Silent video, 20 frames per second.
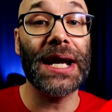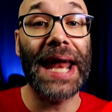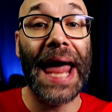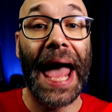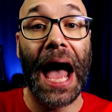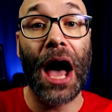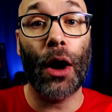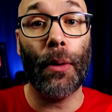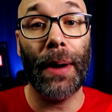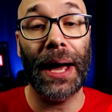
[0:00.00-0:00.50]

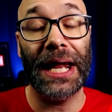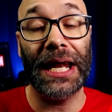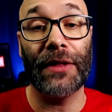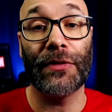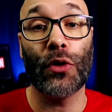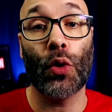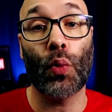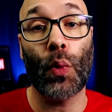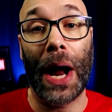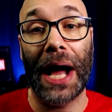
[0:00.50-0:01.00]
now by
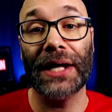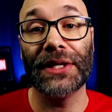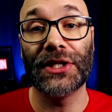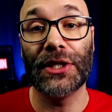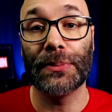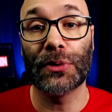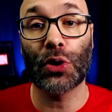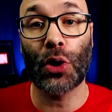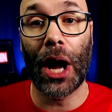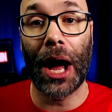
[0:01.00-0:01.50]
hitting the round
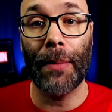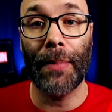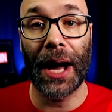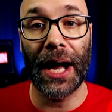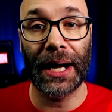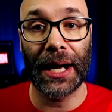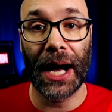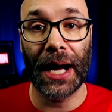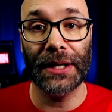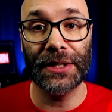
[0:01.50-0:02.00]
subscribe
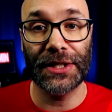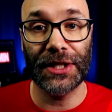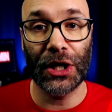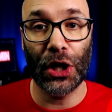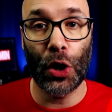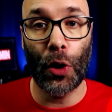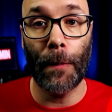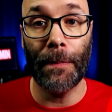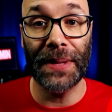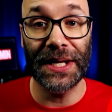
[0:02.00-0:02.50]
icon so you
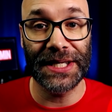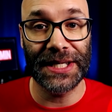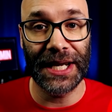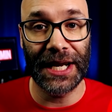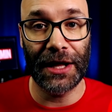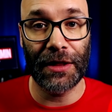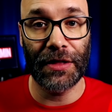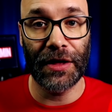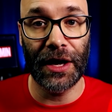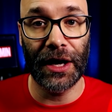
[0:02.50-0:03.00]
don't miss
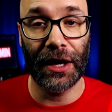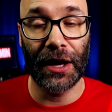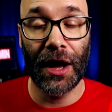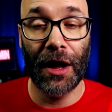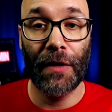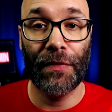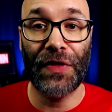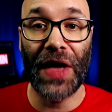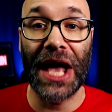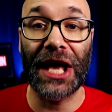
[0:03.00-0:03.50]
anything.
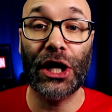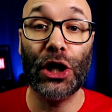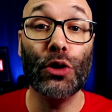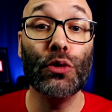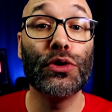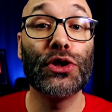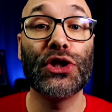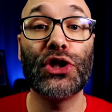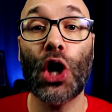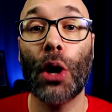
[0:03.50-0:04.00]
Thank
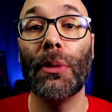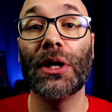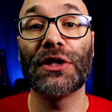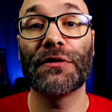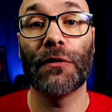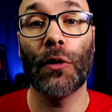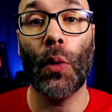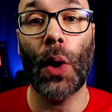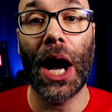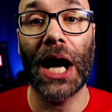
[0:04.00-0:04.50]
you so much
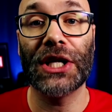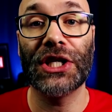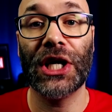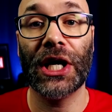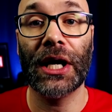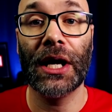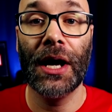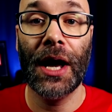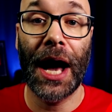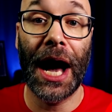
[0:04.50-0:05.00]
for
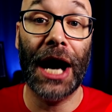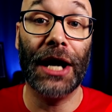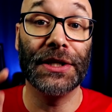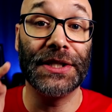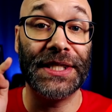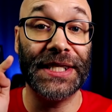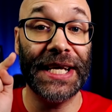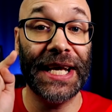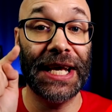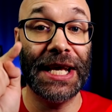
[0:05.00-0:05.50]
watching. I'll
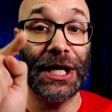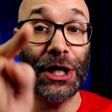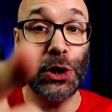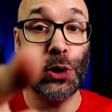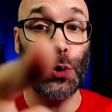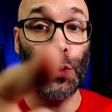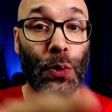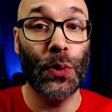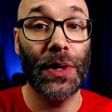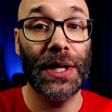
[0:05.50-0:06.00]
see
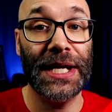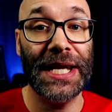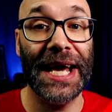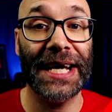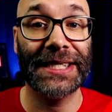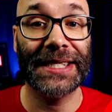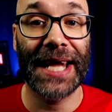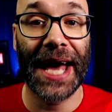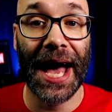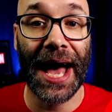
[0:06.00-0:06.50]
you
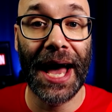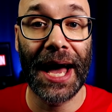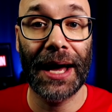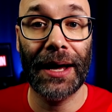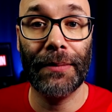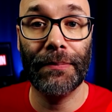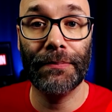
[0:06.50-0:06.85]
next time.